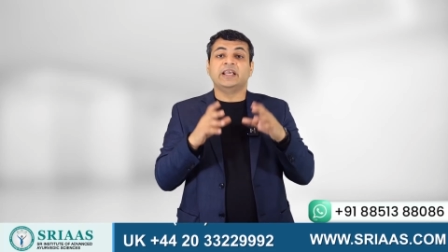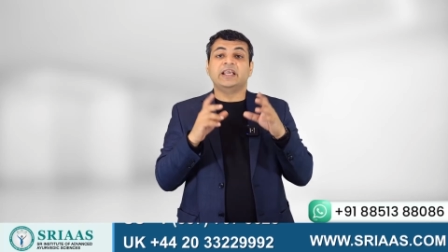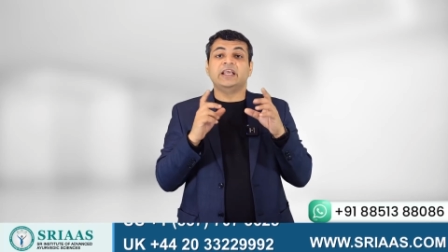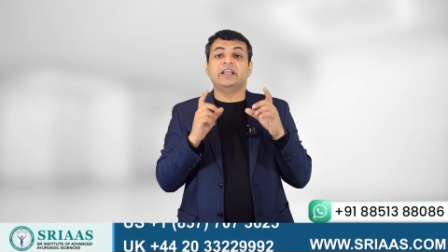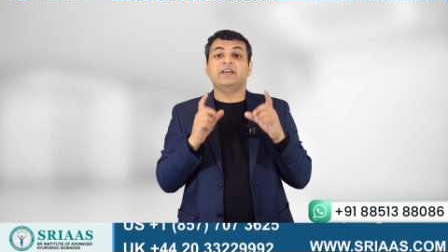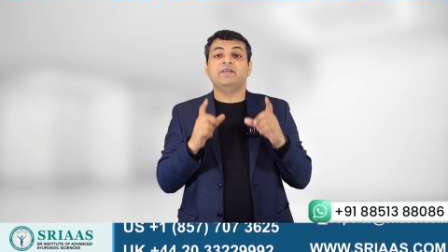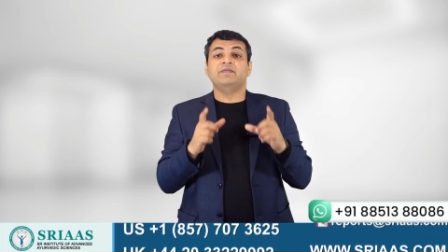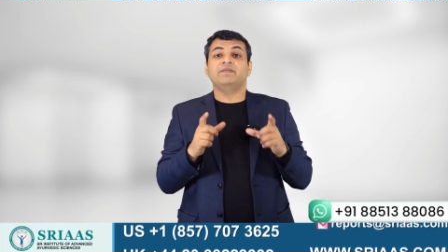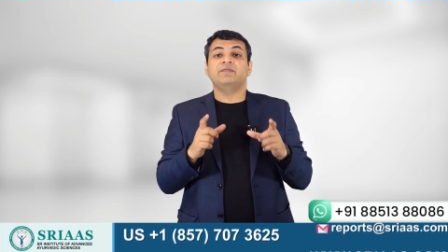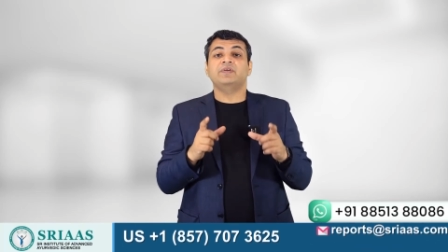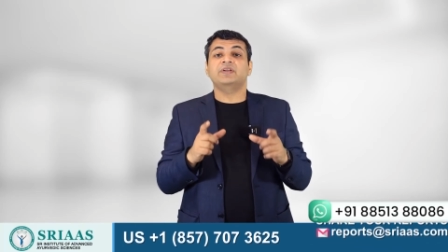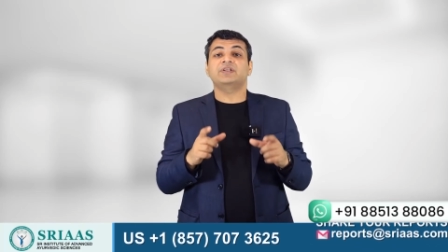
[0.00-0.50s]

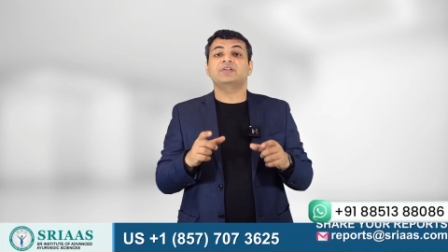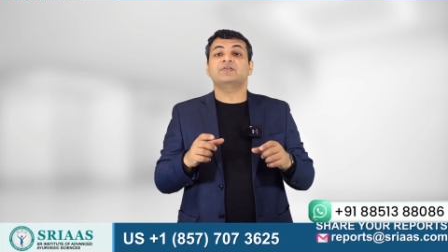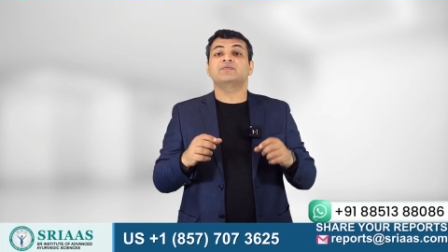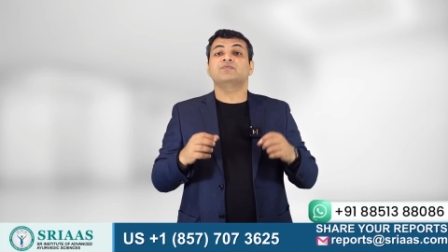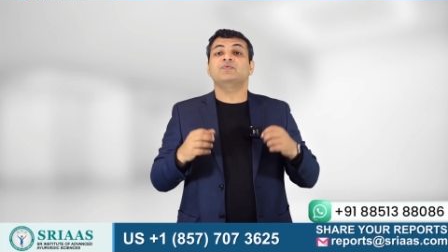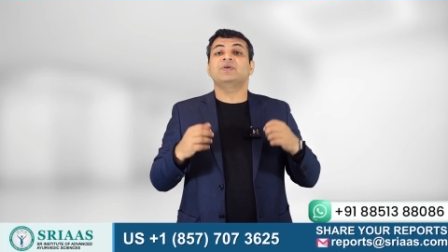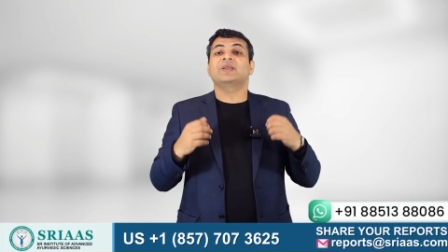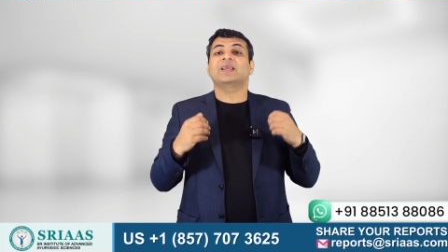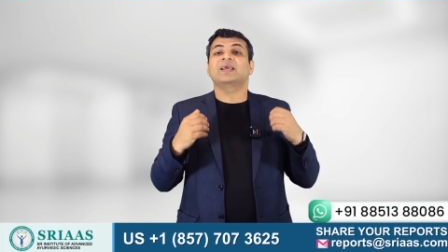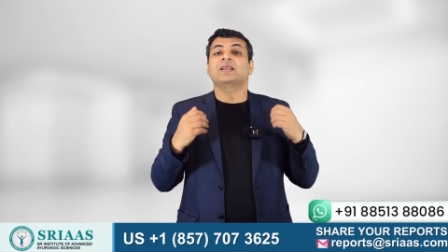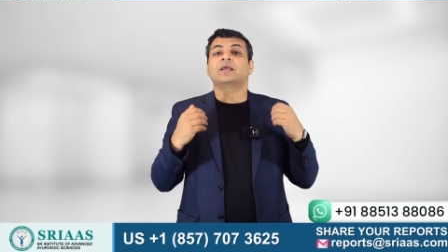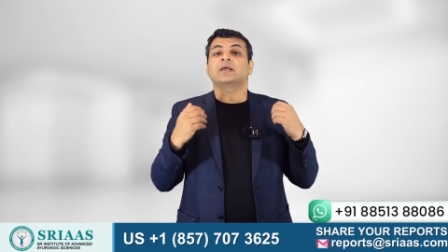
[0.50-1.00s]
in which
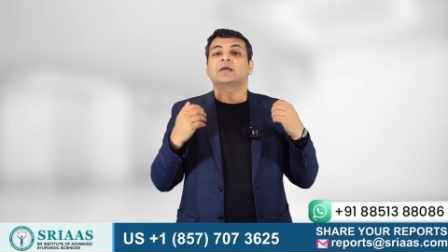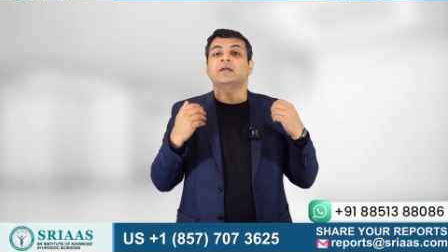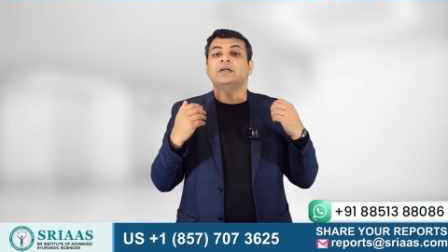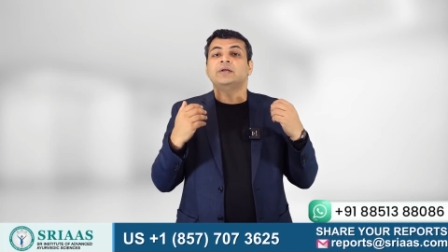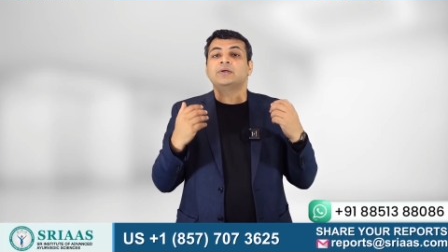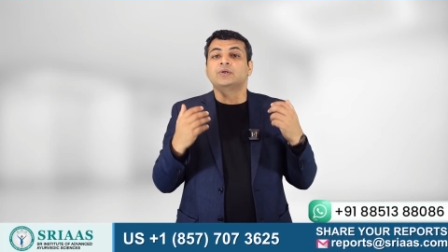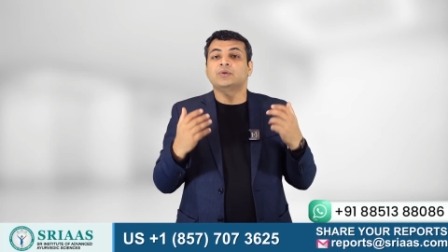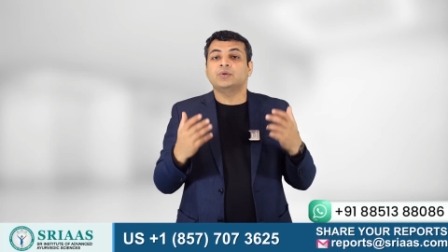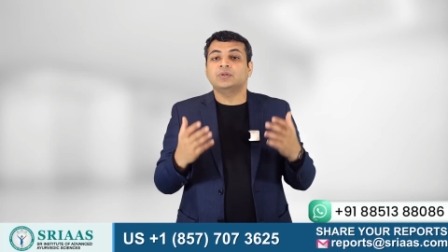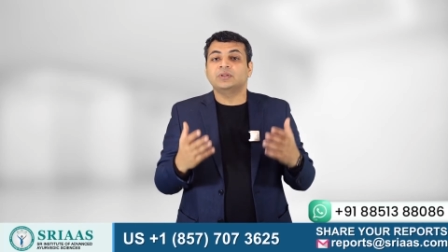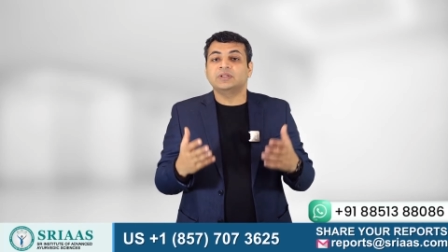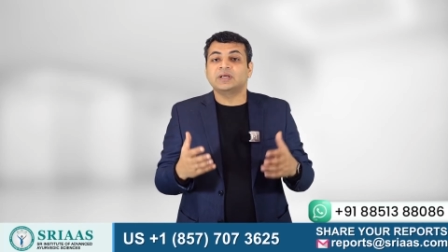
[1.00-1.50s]
we can
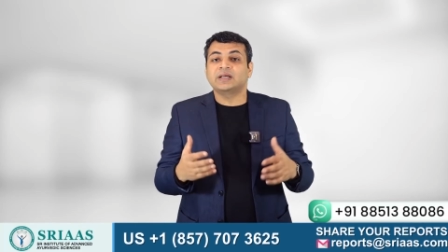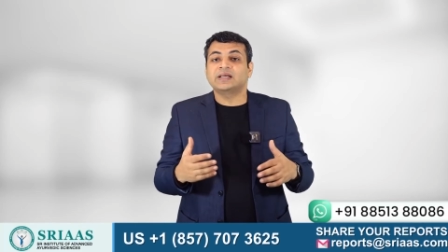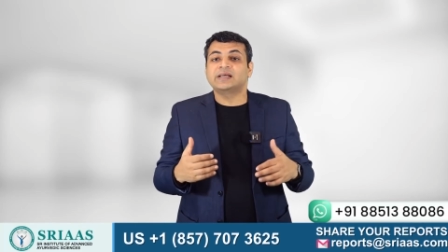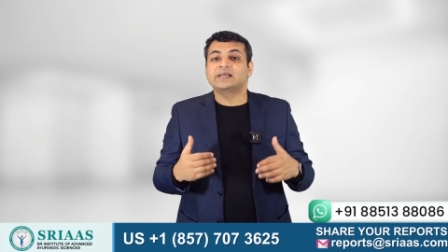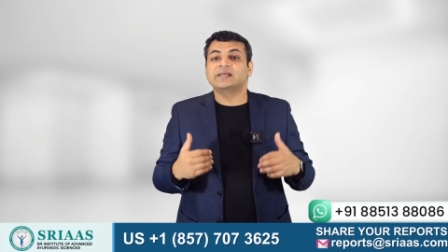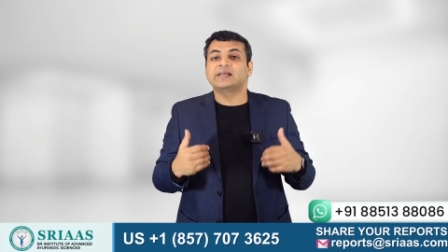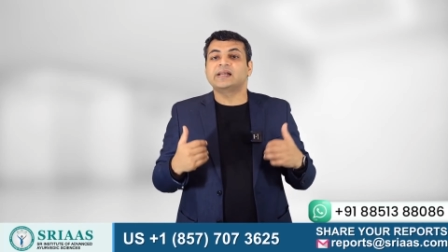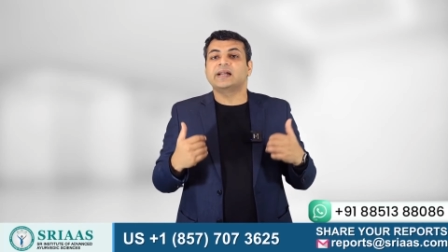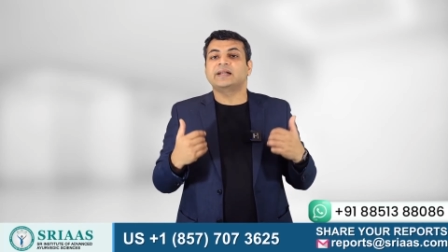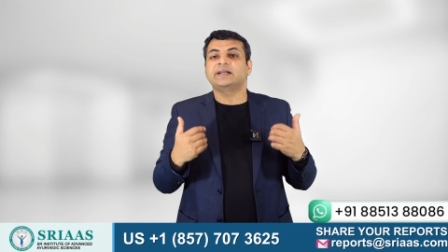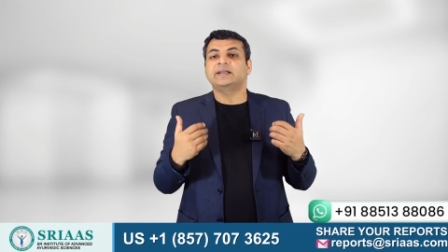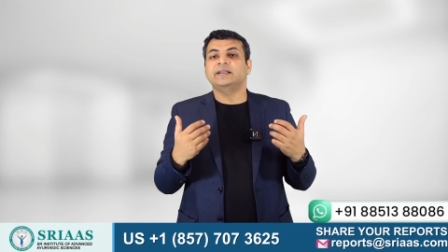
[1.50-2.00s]
control the
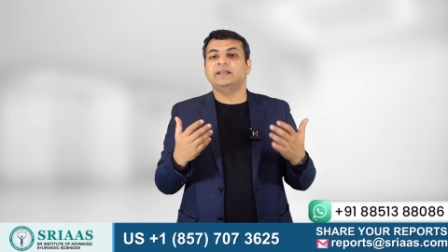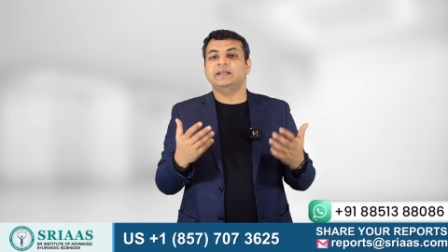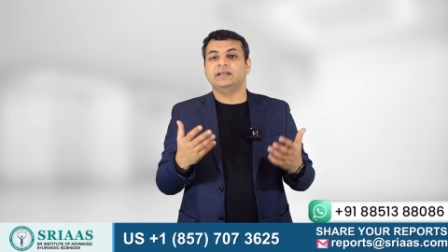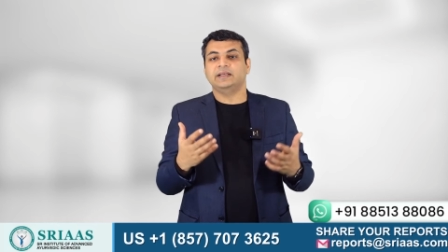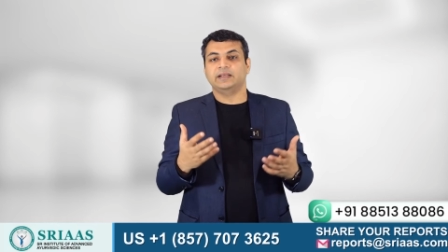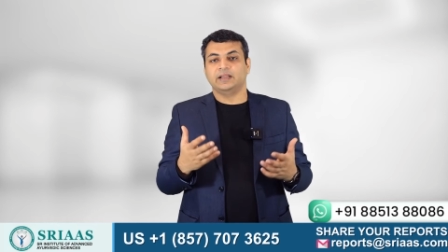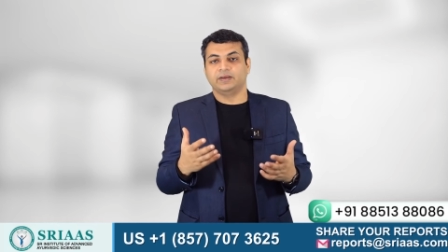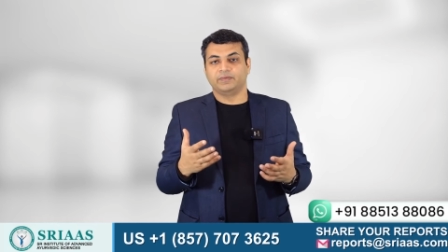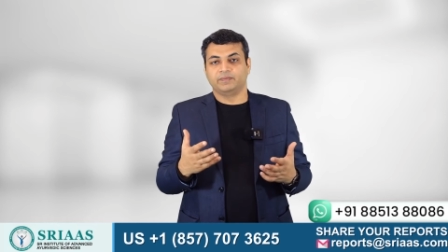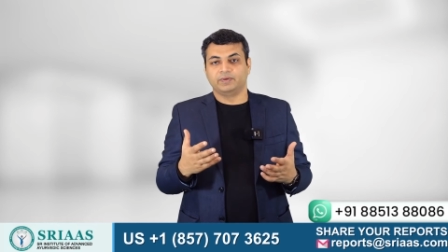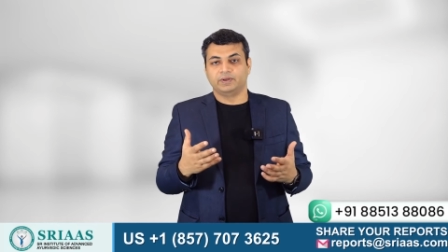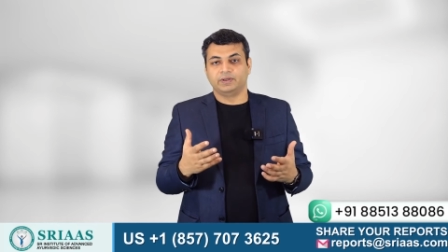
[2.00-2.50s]

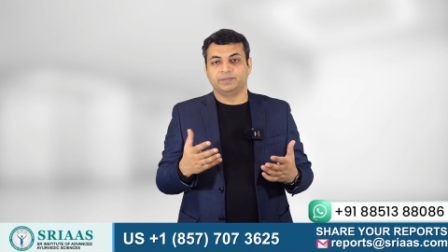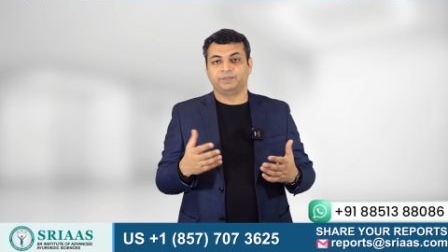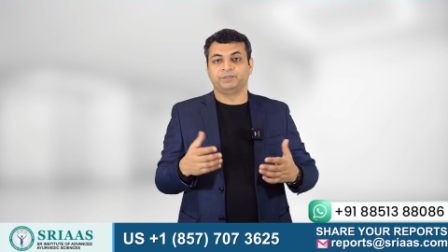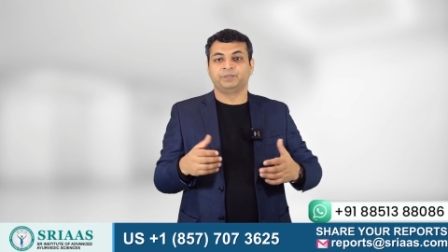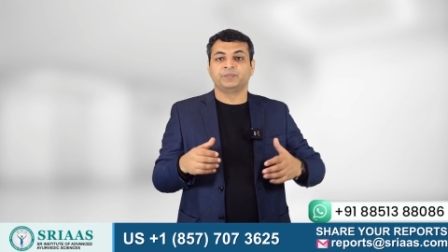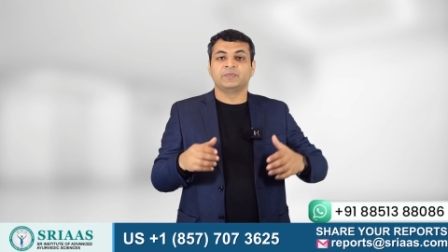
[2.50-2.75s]
creatinine level